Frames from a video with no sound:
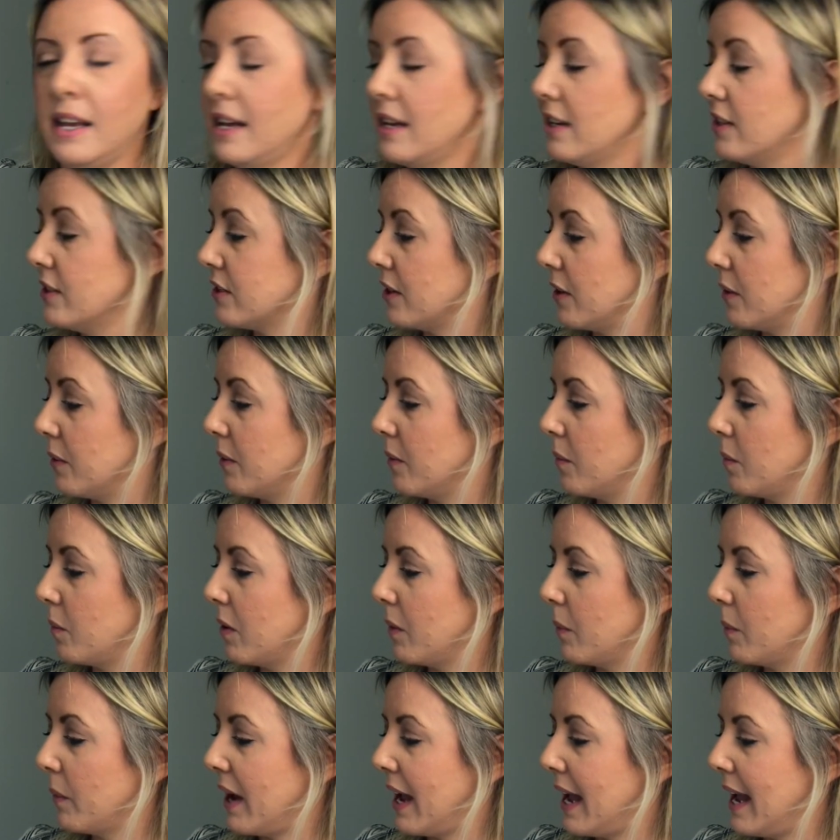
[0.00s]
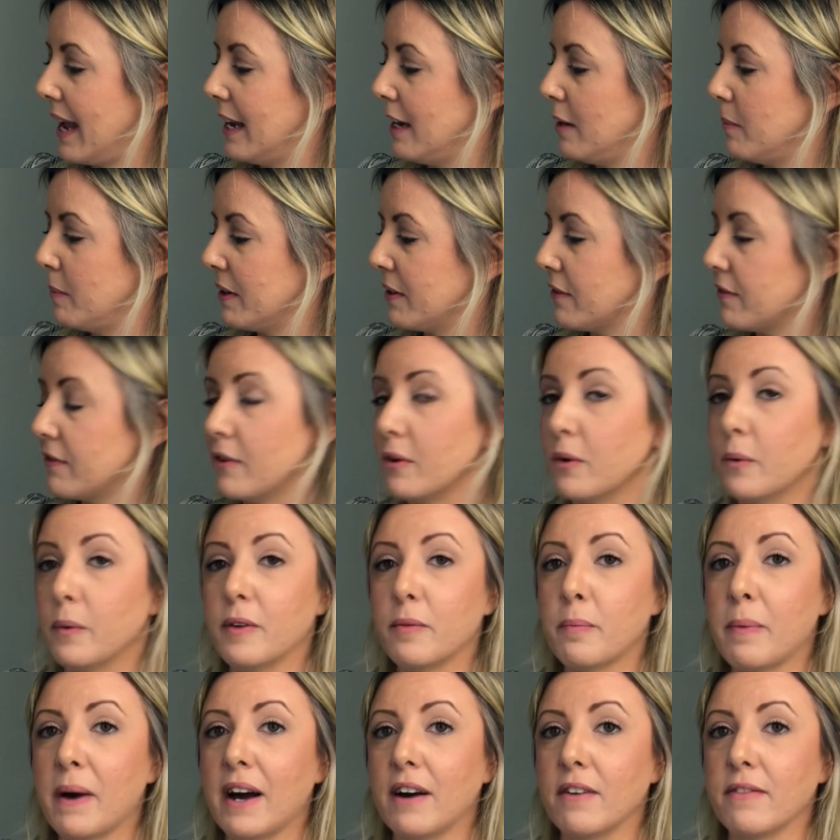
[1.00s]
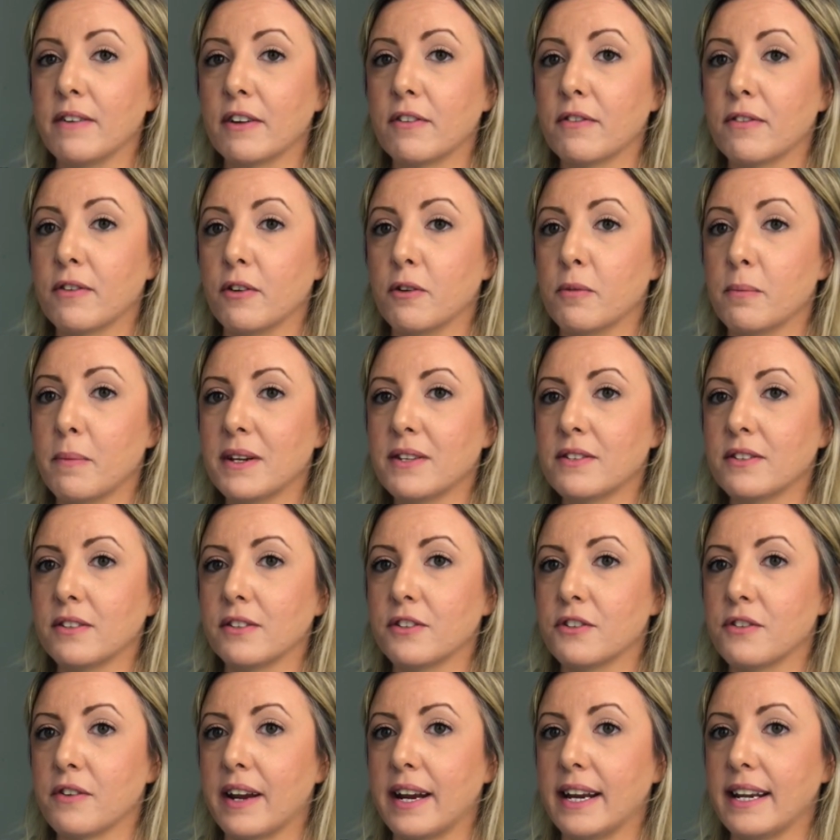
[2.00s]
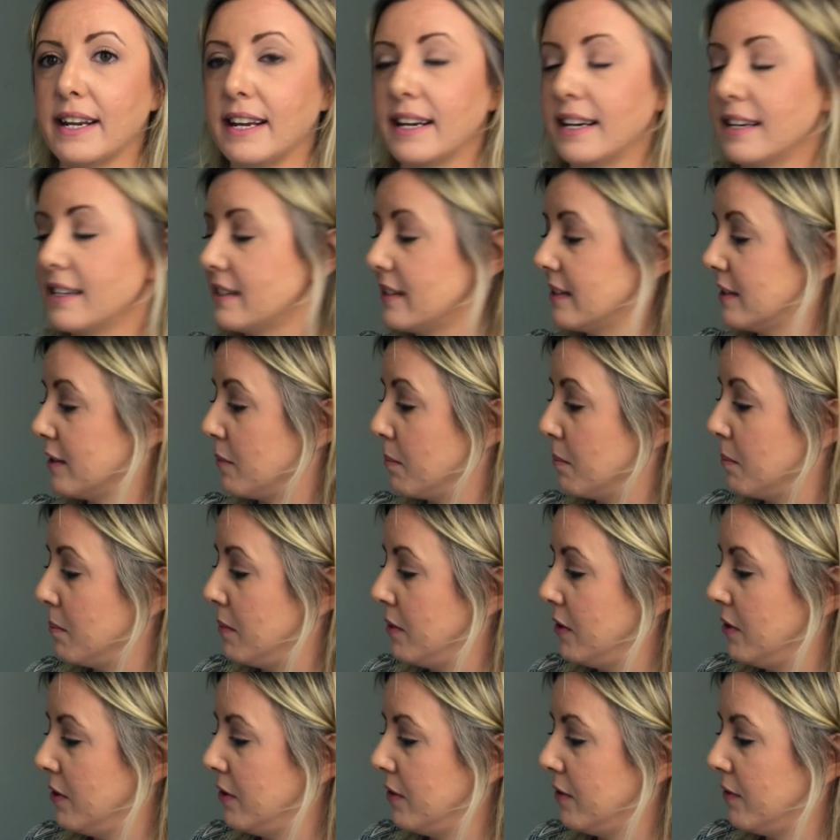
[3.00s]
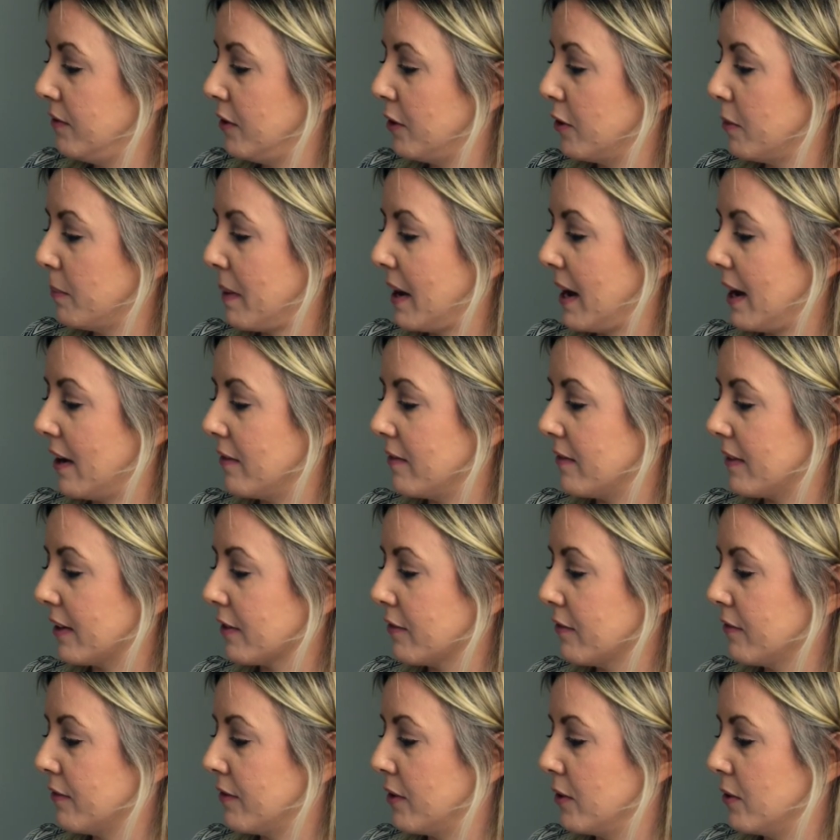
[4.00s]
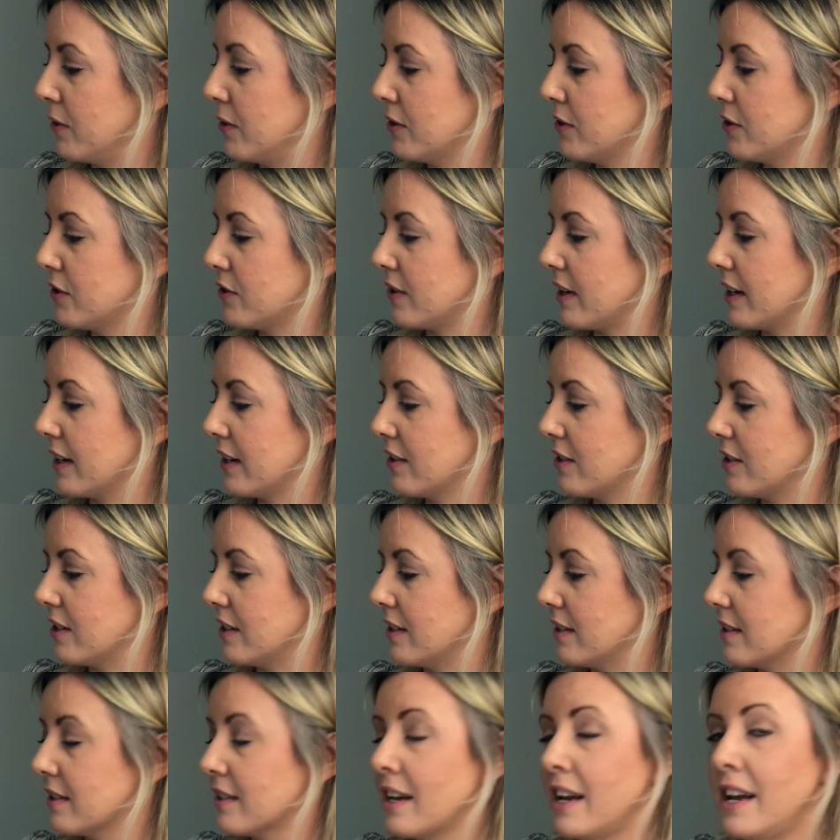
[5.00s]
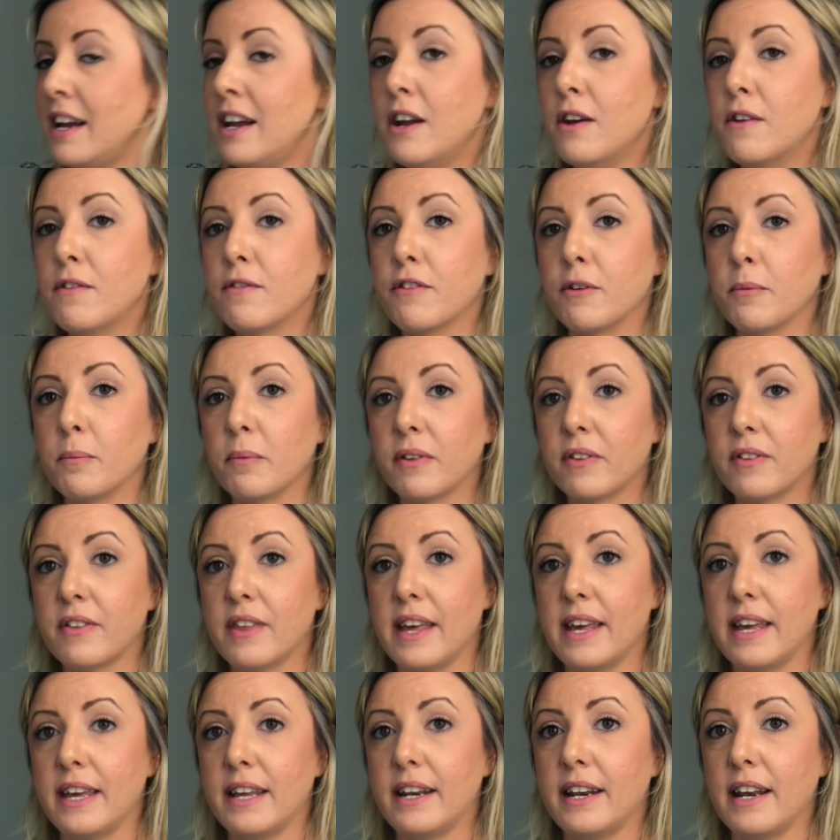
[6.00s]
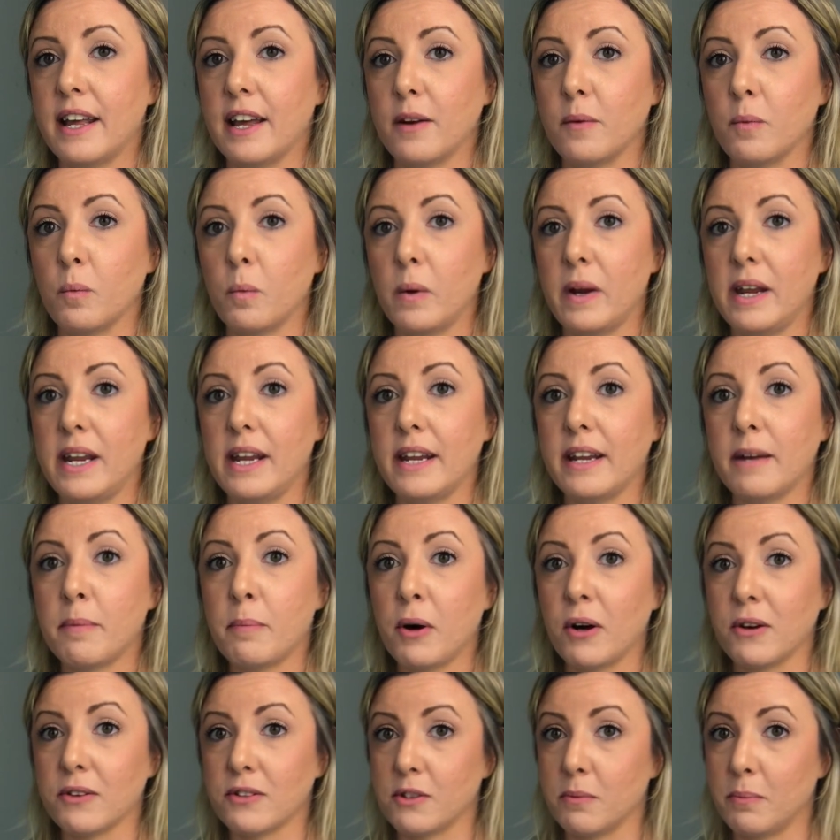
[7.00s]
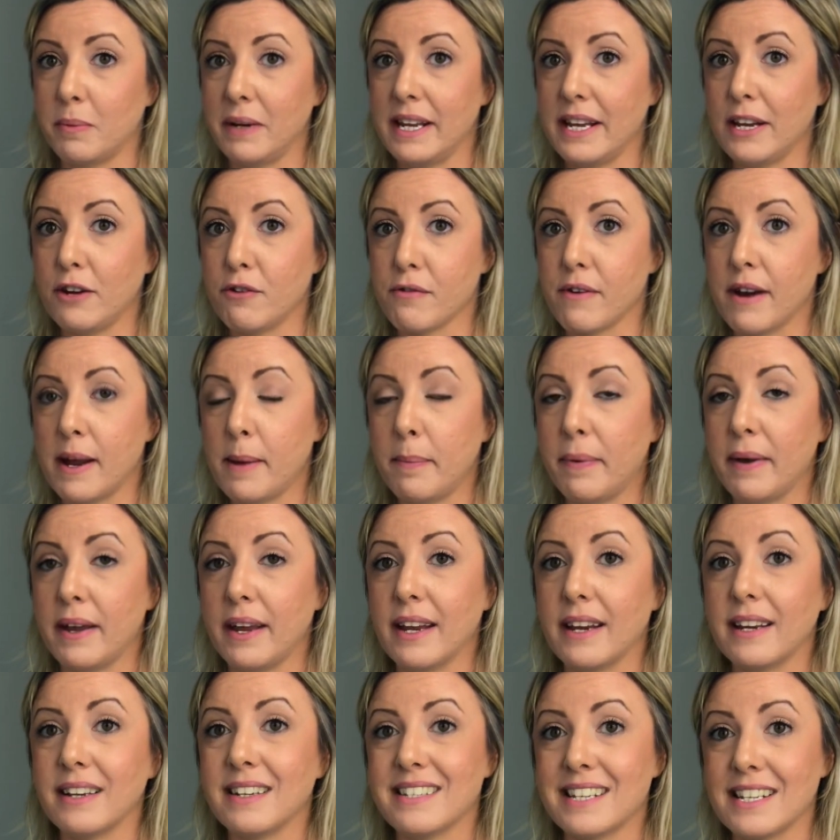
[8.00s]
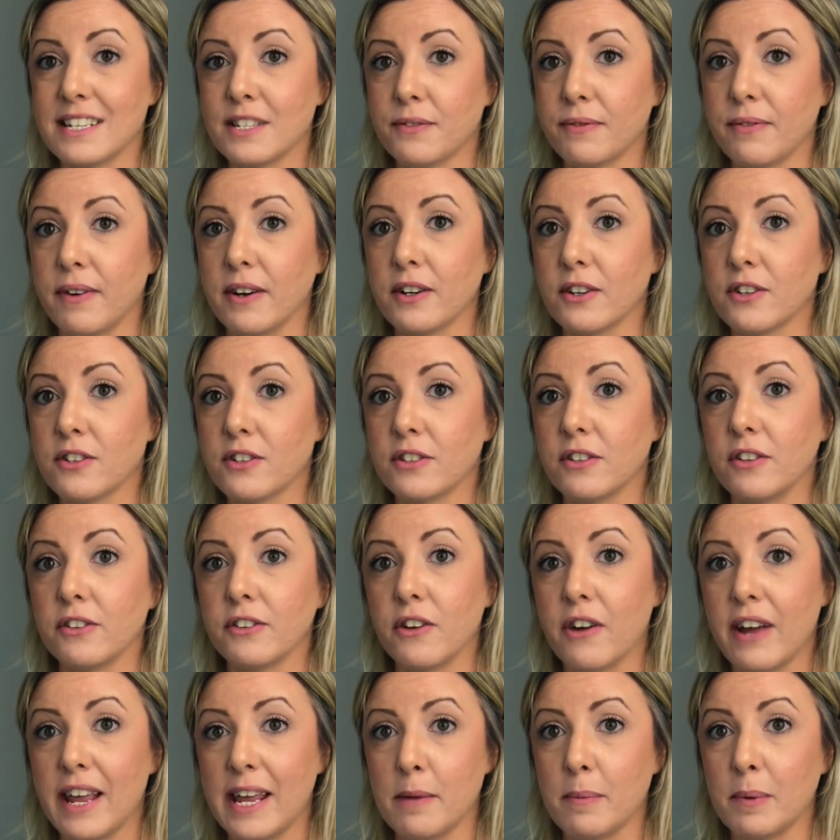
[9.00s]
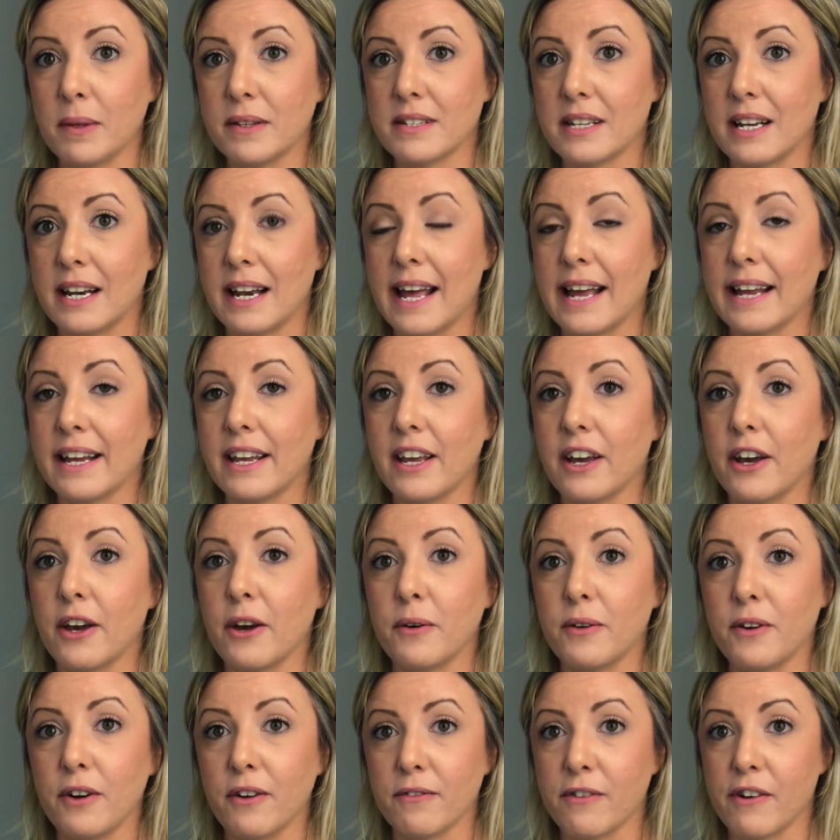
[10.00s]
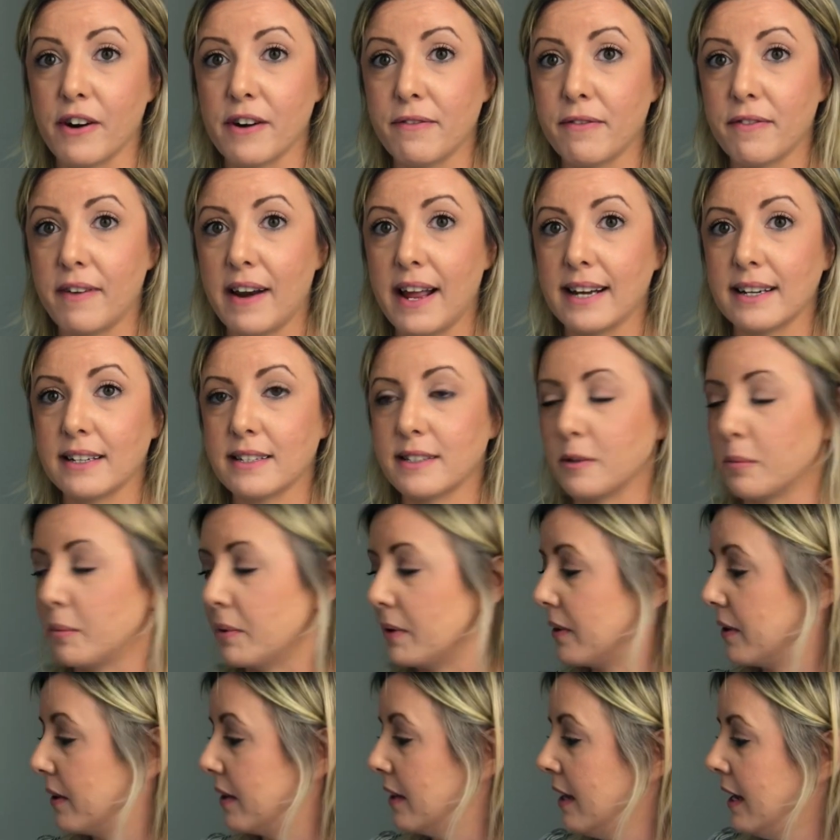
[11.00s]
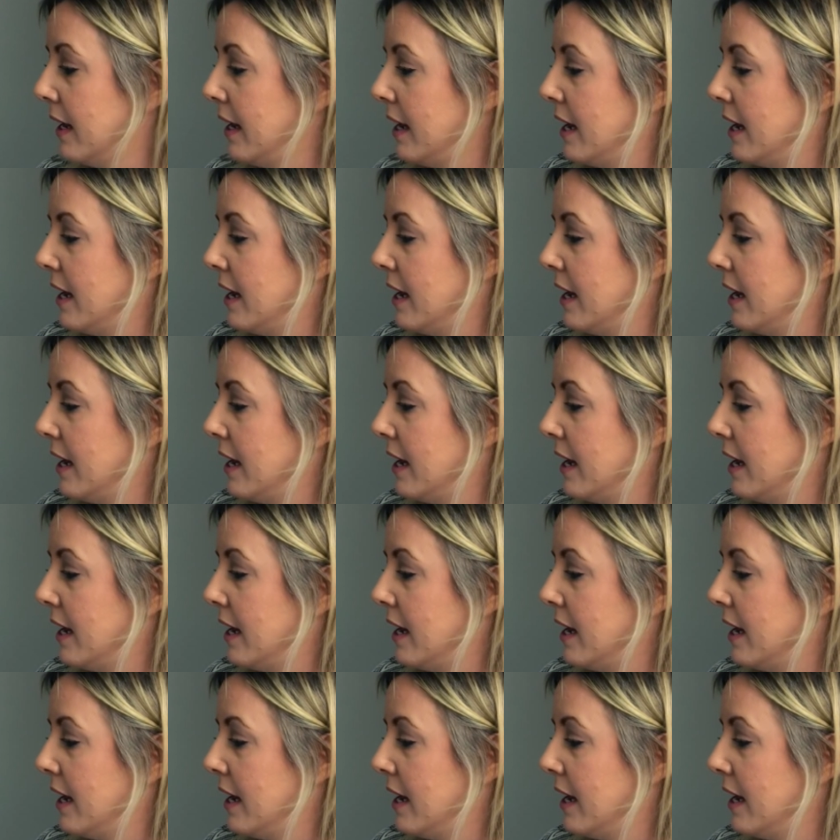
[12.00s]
So what we're aiming for with pelvic floor muscle training is to move your pelvic floor structures from thin and weak, possibly gripping, dysfunctional, not able to let go, not very flexible,